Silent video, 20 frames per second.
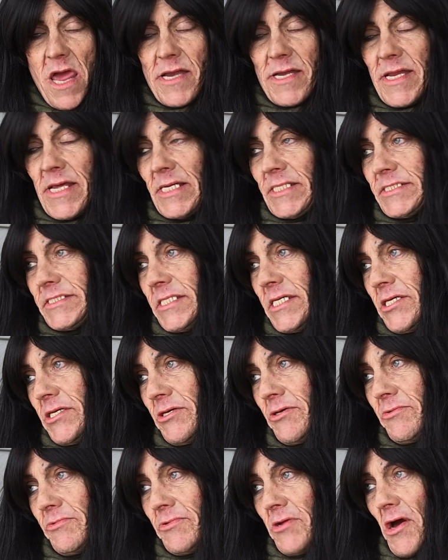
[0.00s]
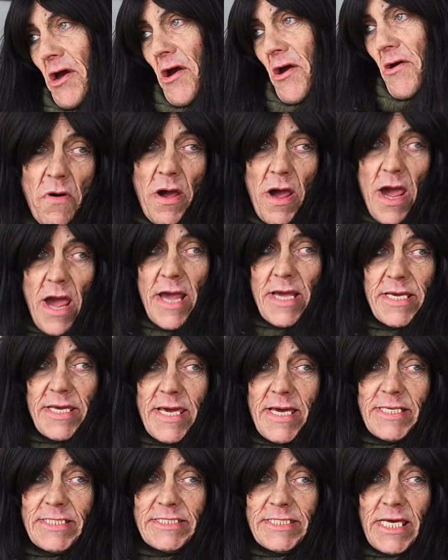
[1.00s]
Next thing you know, I
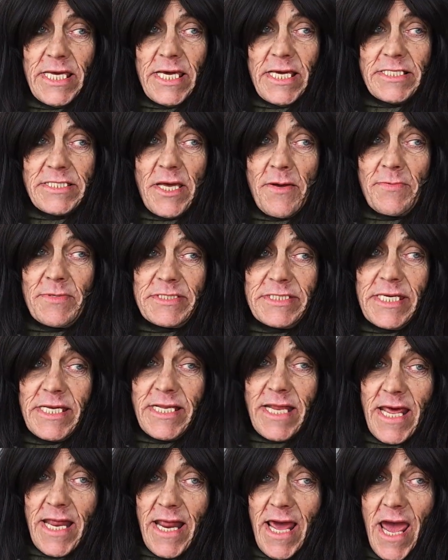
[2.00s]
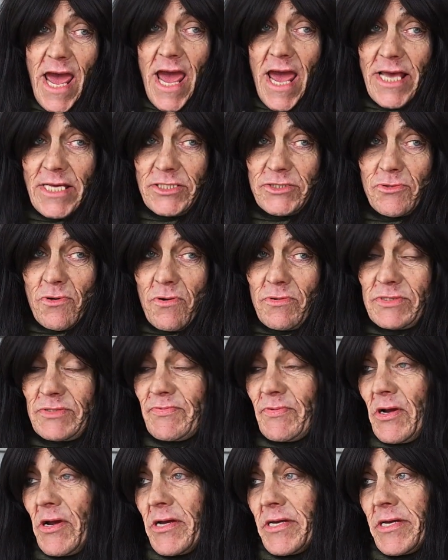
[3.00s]
guess like as I was getting out of high school, I was very